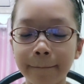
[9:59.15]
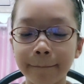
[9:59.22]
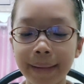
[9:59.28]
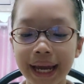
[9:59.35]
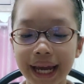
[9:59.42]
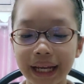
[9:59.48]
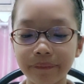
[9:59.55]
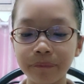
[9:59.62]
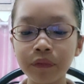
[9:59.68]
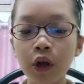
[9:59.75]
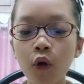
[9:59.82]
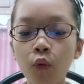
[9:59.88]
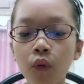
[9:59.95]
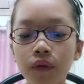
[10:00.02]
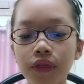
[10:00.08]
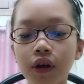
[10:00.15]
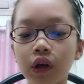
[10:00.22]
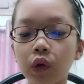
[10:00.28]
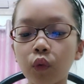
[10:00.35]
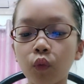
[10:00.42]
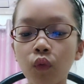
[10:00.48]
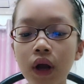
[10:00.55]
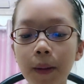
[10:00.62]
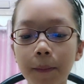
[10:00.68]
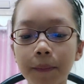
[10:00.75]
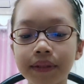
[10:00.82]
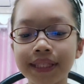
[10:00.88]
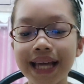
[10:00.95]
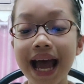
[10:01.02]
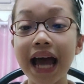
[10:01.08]
men with their
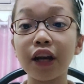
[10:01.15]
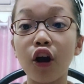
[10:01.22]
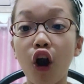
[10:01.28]
whips and